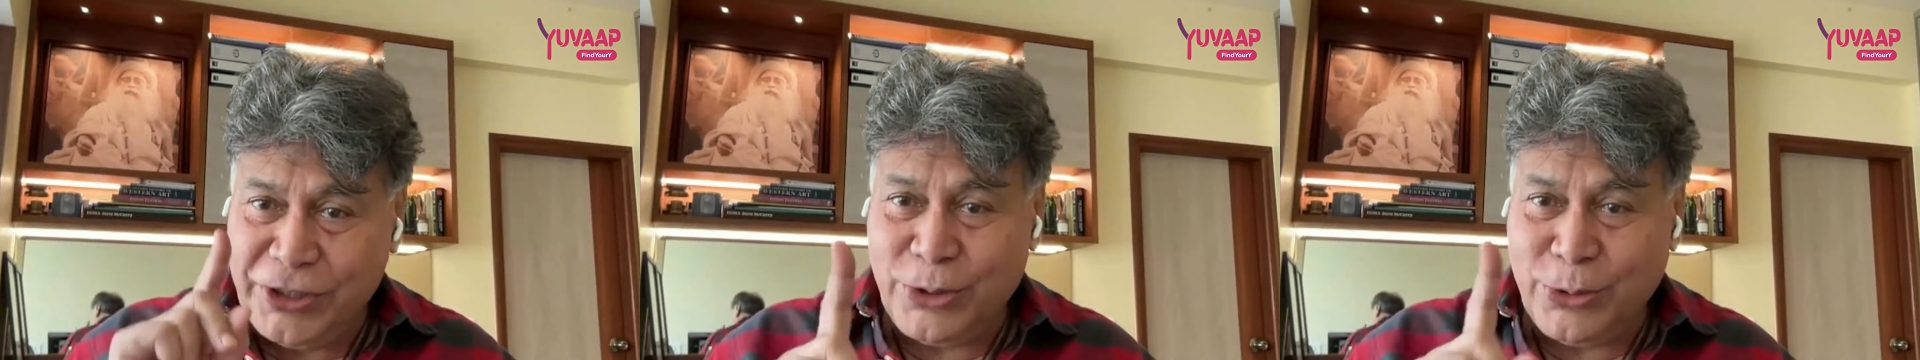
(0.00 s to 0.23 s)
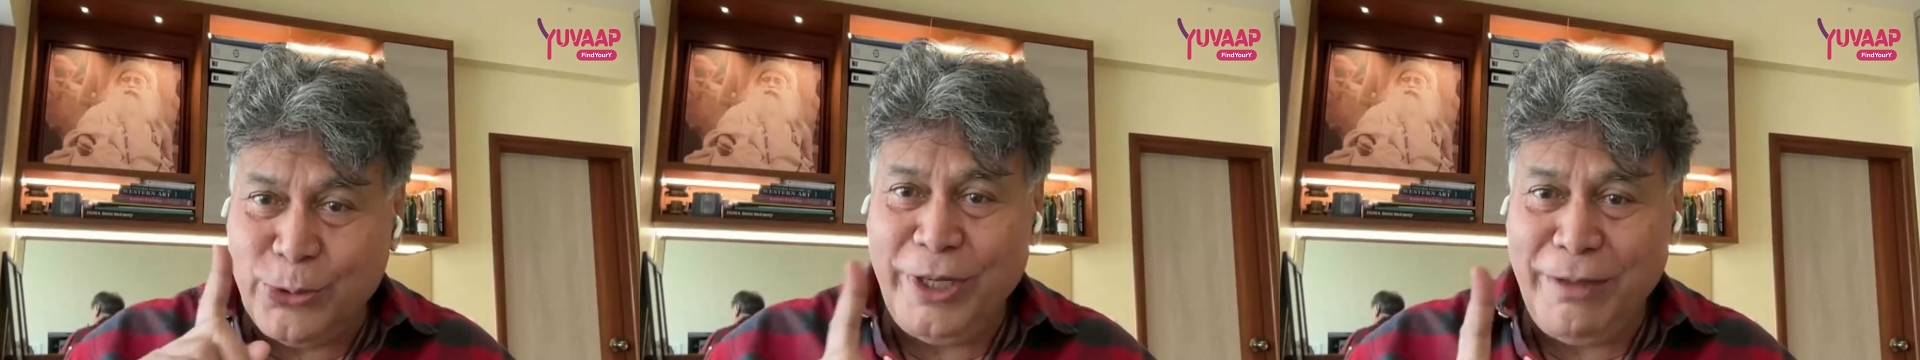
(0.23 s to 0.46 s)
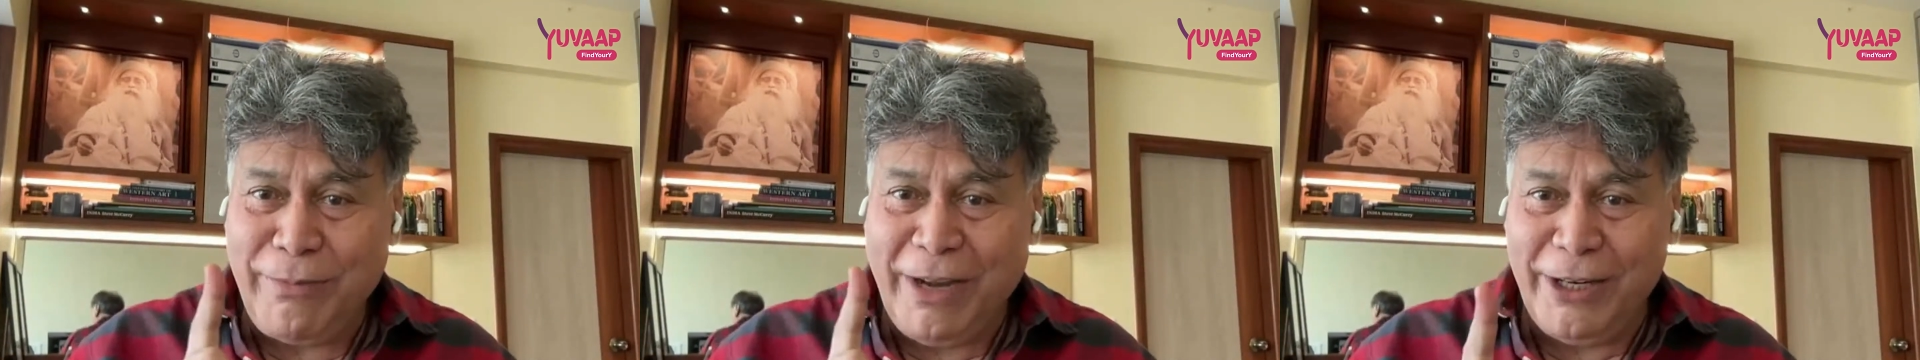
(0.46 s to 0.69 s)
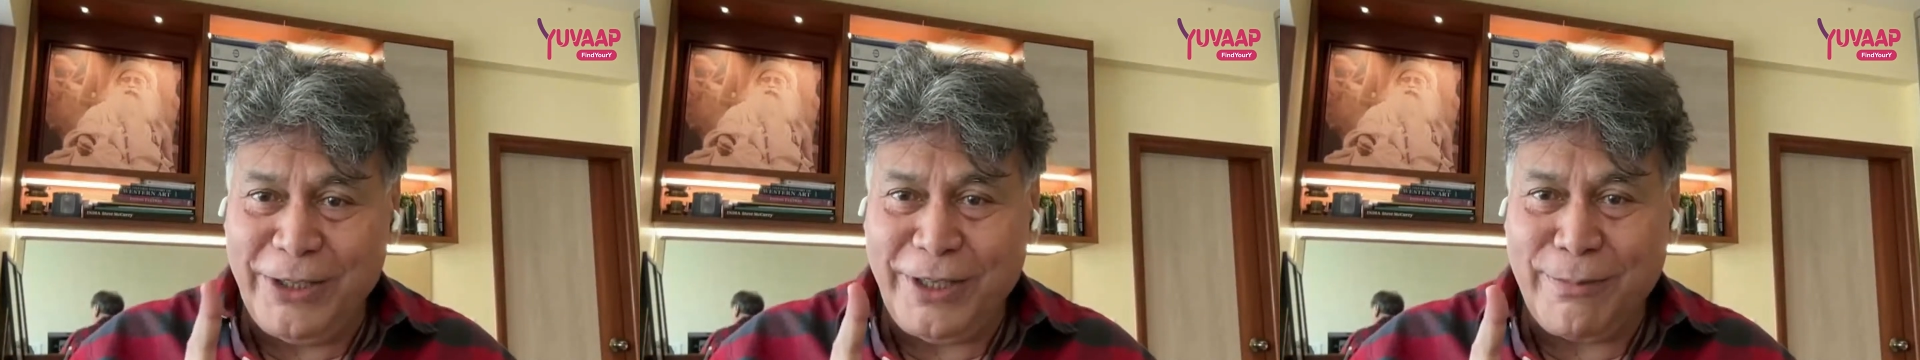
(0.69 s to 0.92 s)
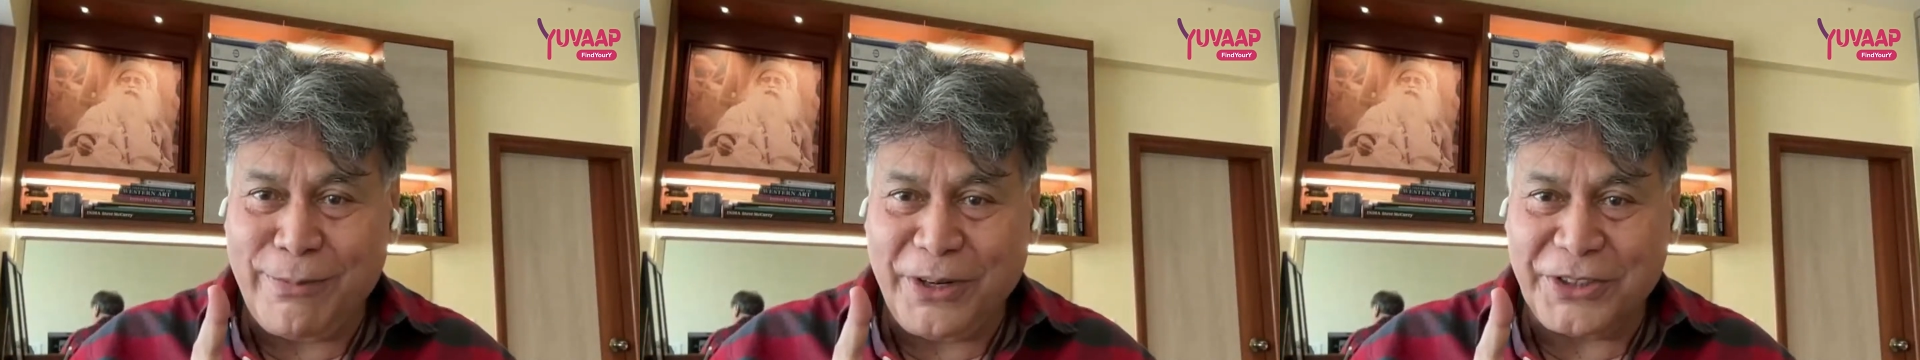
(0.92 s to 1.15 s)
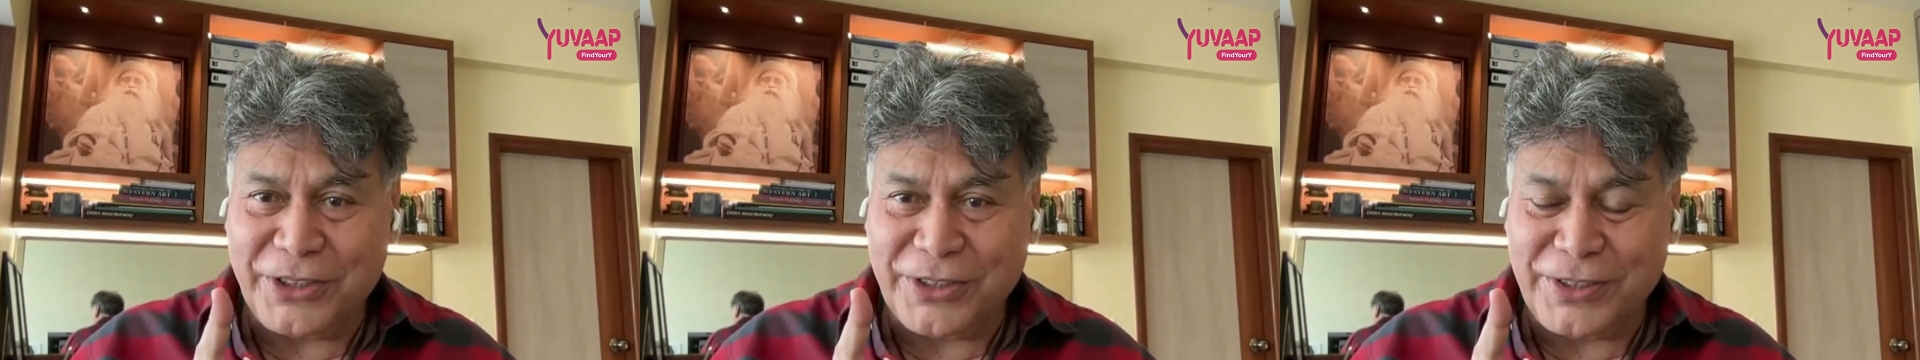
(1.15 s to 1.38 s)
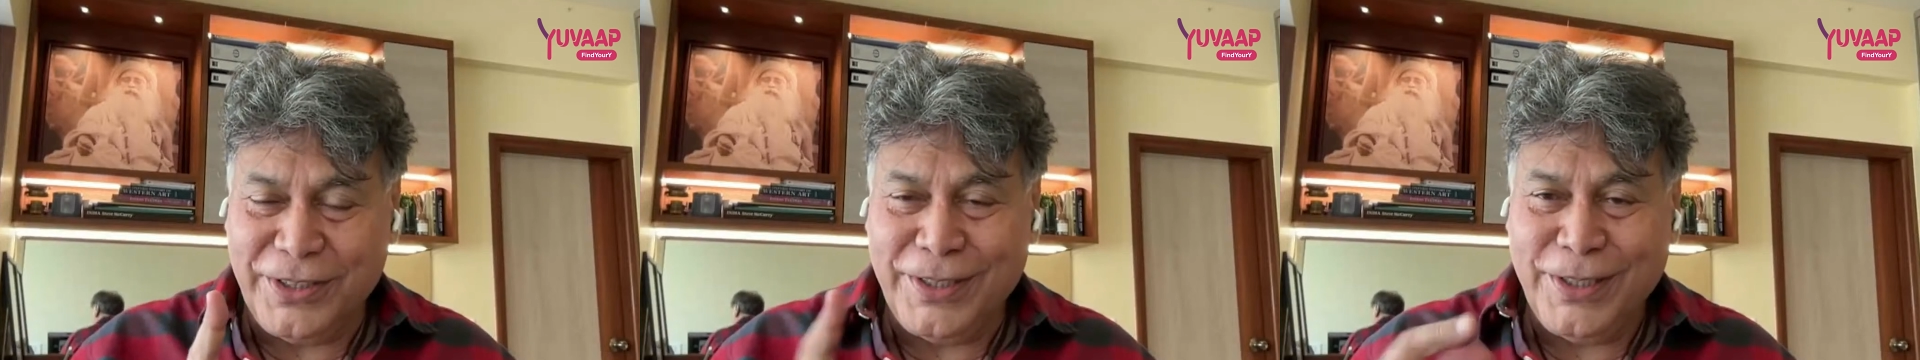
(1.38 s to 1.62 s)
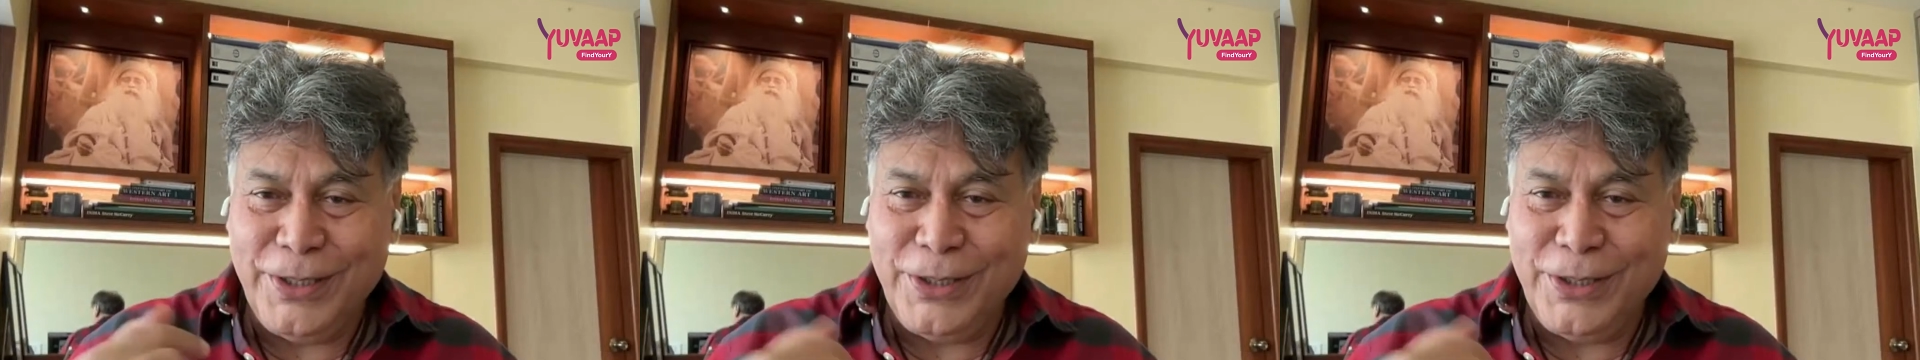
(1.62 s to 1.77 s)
This is the only biological process.